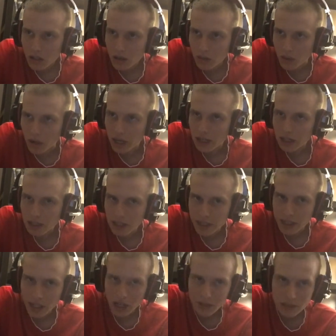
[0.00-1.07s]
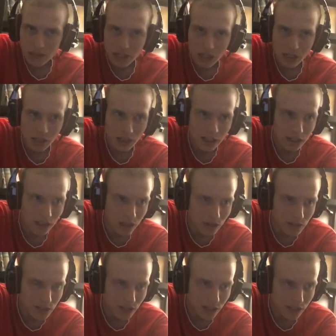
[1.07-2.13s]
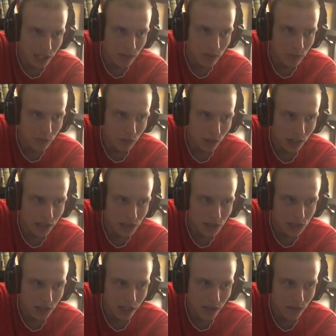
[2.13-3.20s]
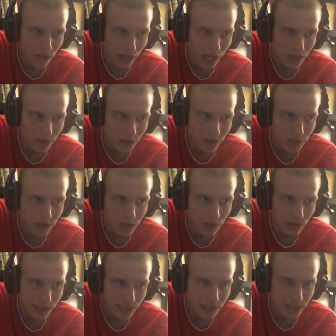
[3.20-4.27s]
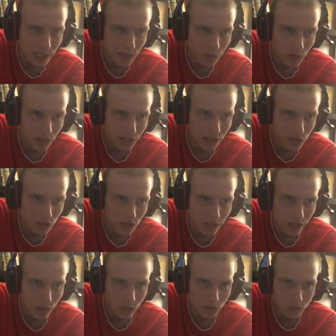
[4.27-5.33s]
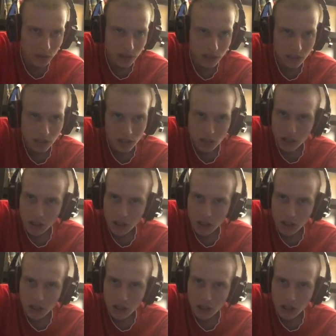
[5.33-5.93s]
Right, and obviously had Clayton Kershaw and David Price, say, 5 years ago in that same rotation. That would be